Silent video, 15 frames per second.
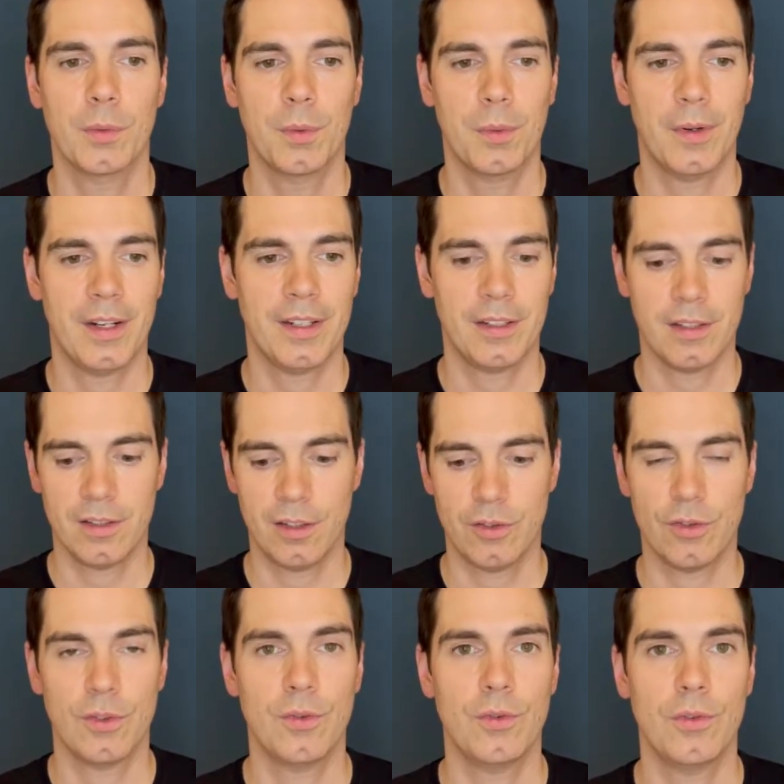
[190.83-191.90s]
prevent this
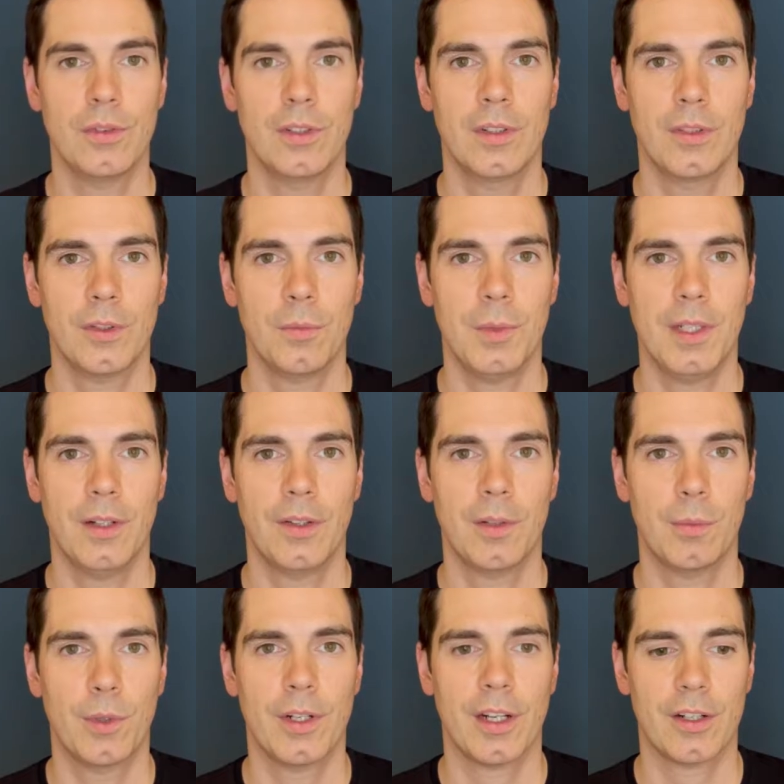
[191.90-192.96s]
issue to be on the
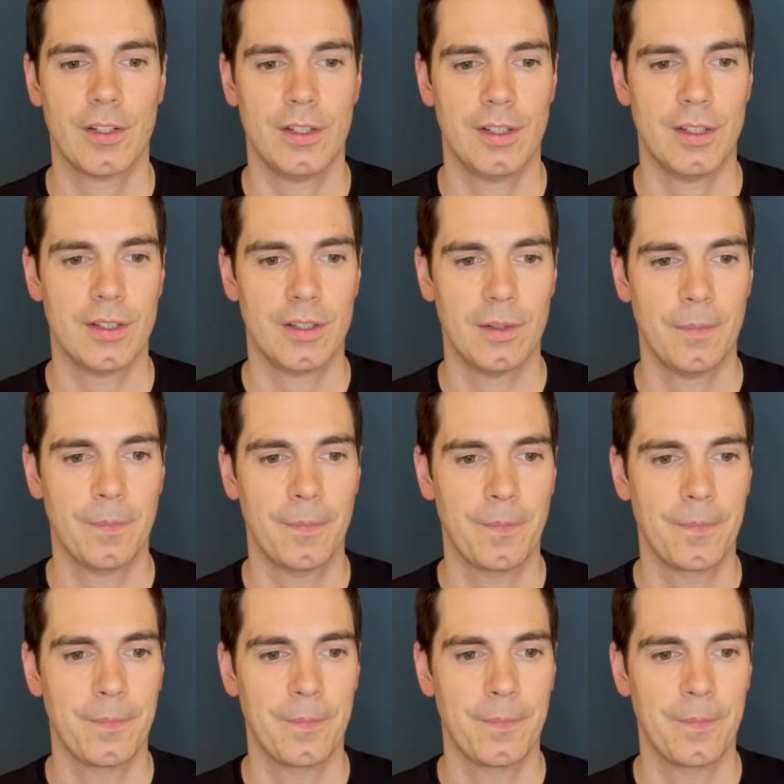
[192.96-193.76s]
production system.